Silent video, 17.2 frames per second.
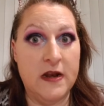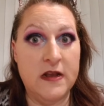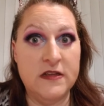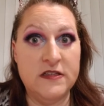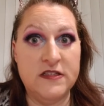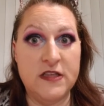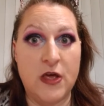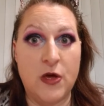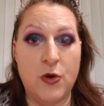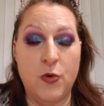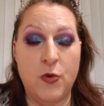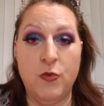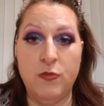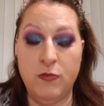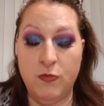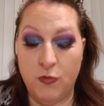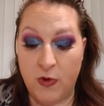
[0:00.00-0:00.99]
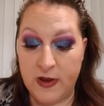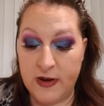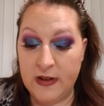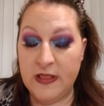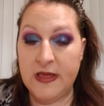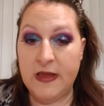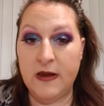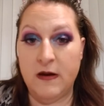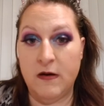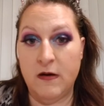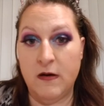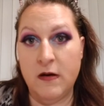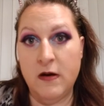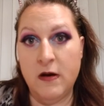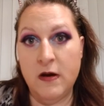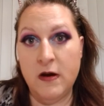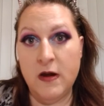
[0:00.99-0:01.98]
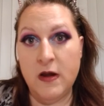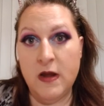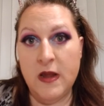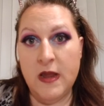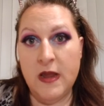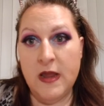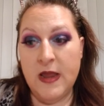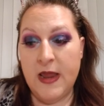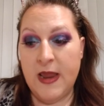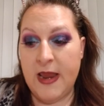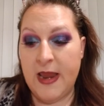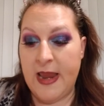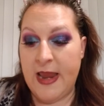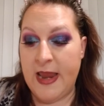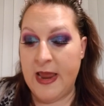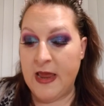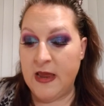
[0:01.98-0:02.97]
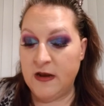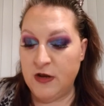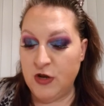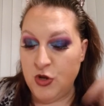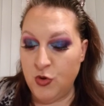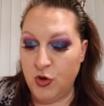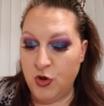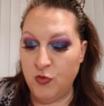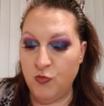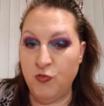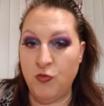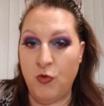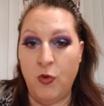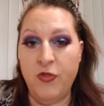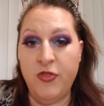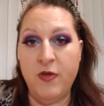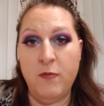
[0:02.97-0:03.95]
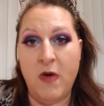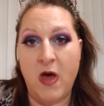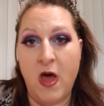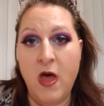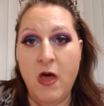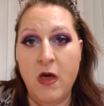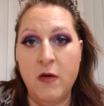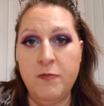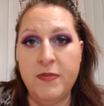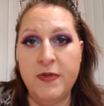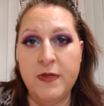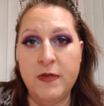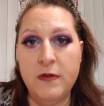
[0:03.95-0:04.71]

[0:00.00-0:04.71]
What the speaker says: So one layer, and you can roll them up.